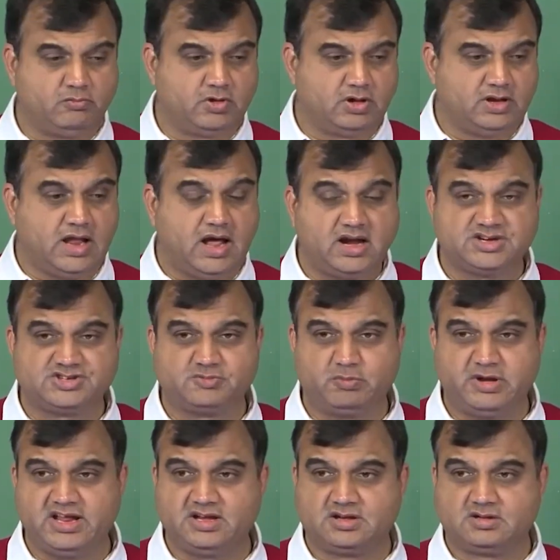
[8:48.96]
large
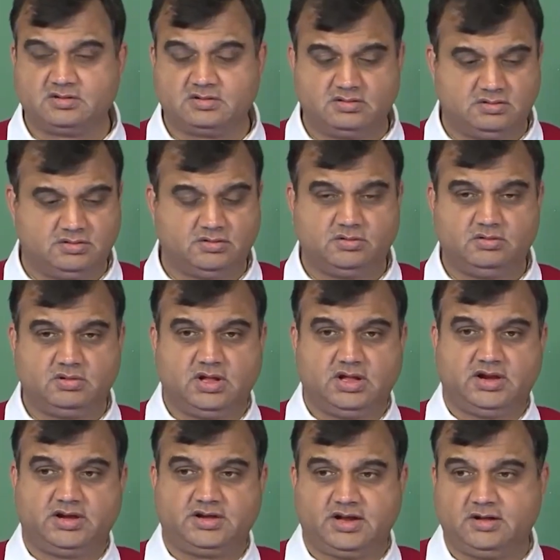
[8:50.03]
plate, a
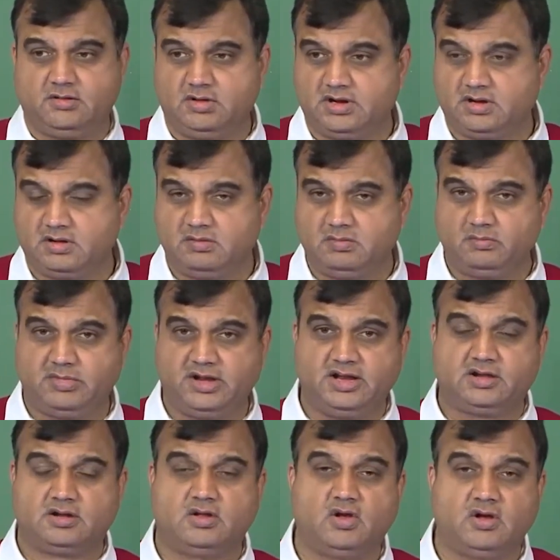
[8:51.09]
rectangular
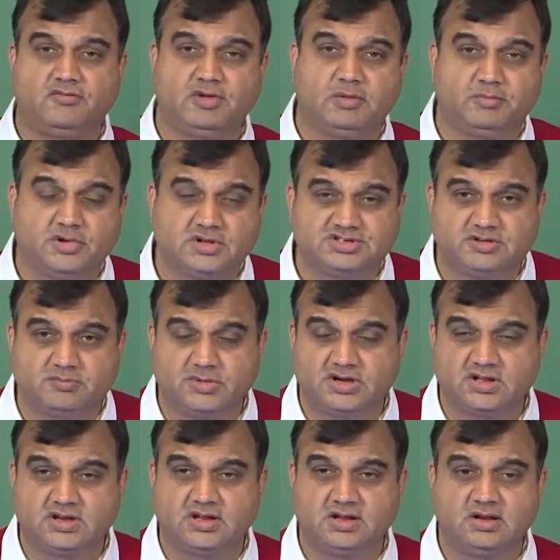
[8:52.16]
plate of composite
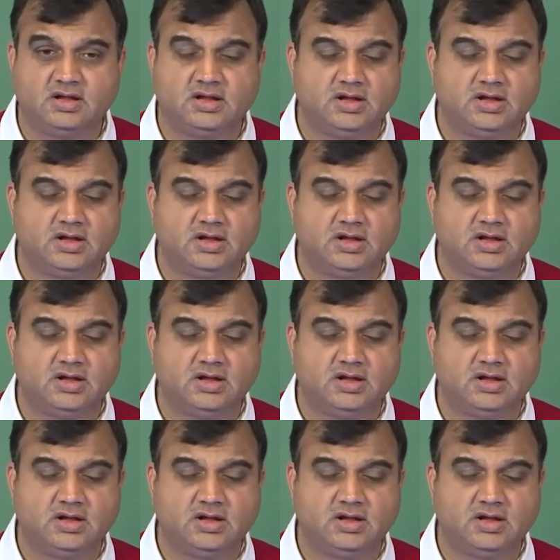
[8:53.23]
material.